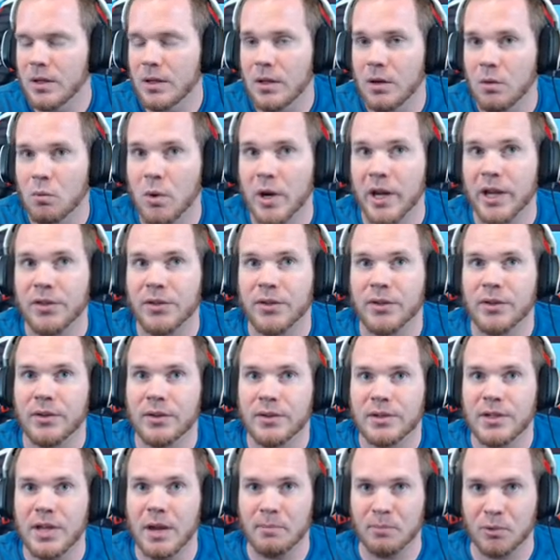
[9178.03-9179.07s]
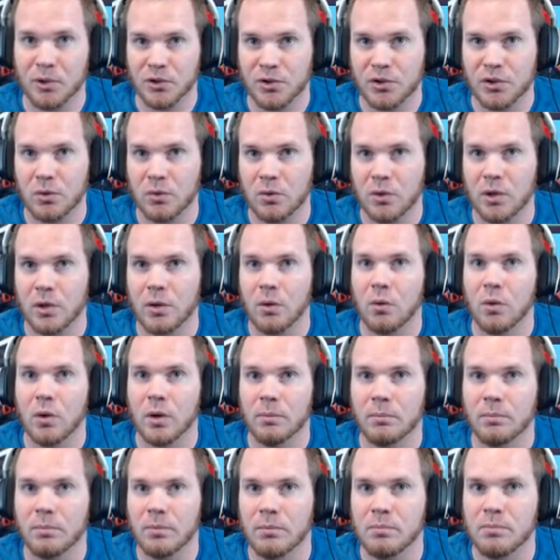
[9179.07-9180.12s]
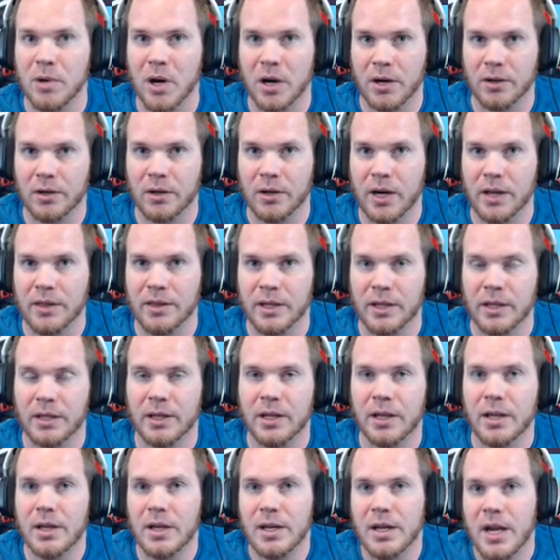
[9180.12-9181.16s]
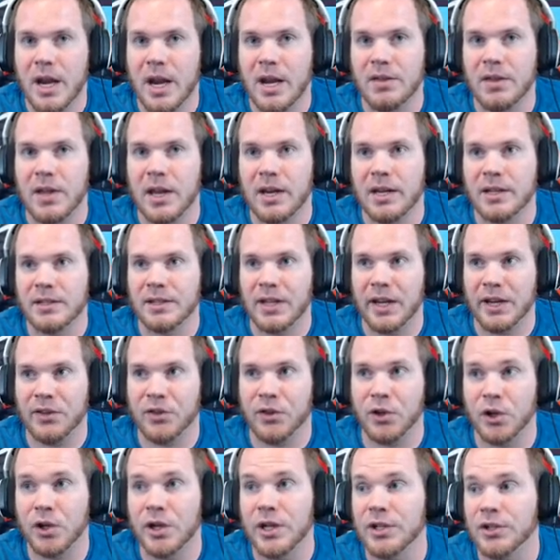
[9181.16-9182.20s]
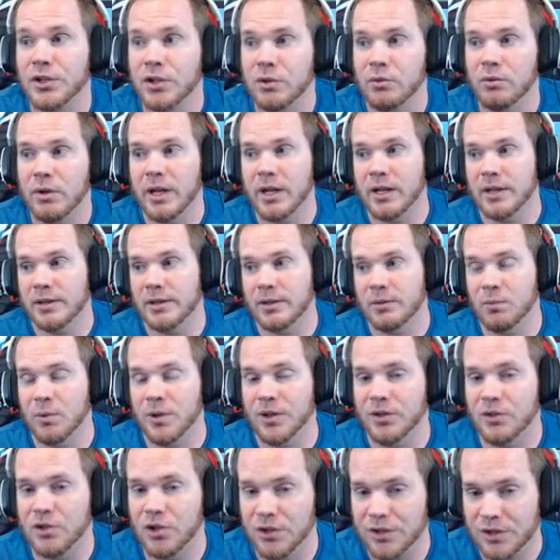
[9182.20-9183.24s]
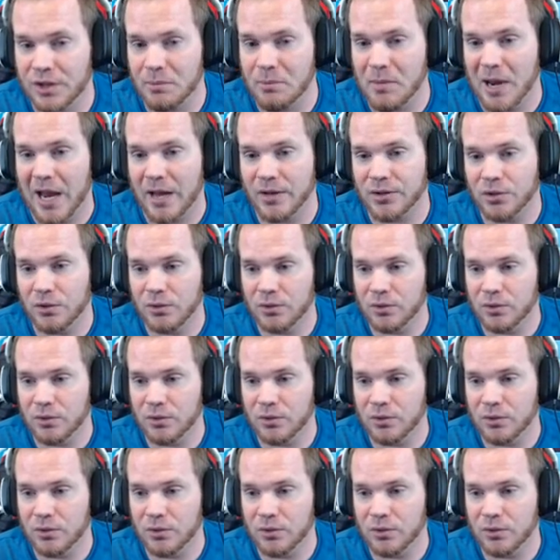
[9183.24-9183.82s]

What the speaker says: with tempered sword or butter, I think, and then it's like 32 hits with just the master